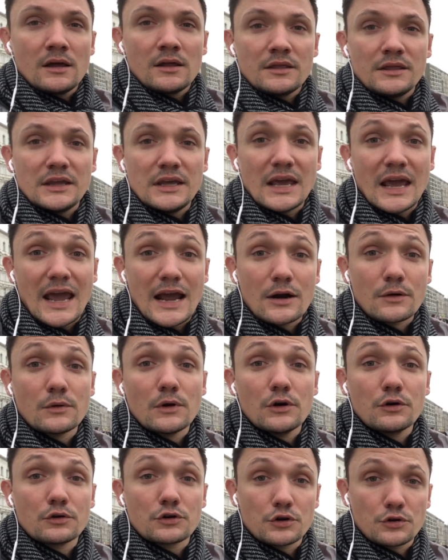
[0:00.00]
the
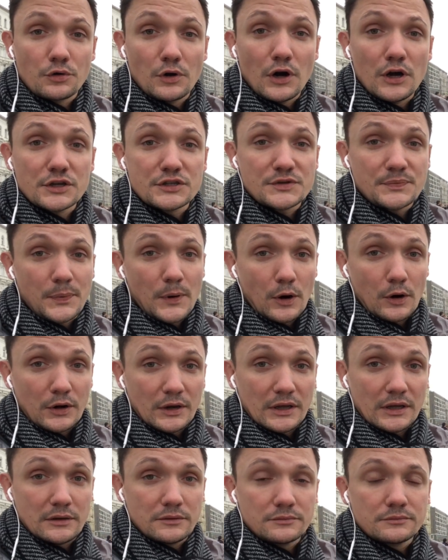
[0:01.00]
Arrow Cross
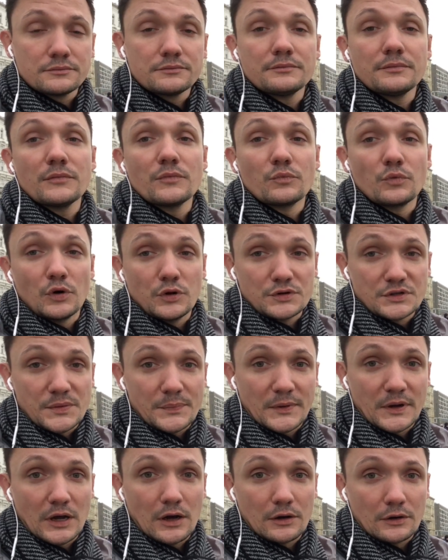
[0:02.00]
Party rose
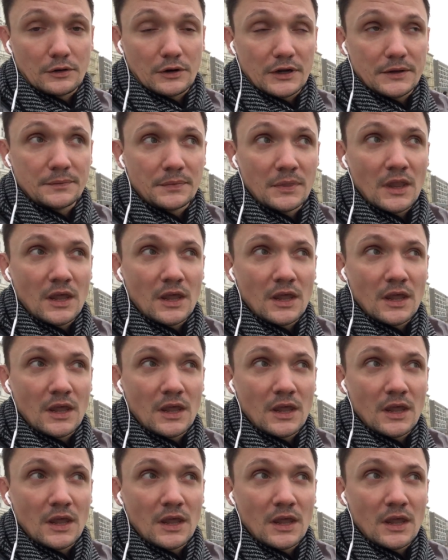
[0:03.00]
up in Hungary.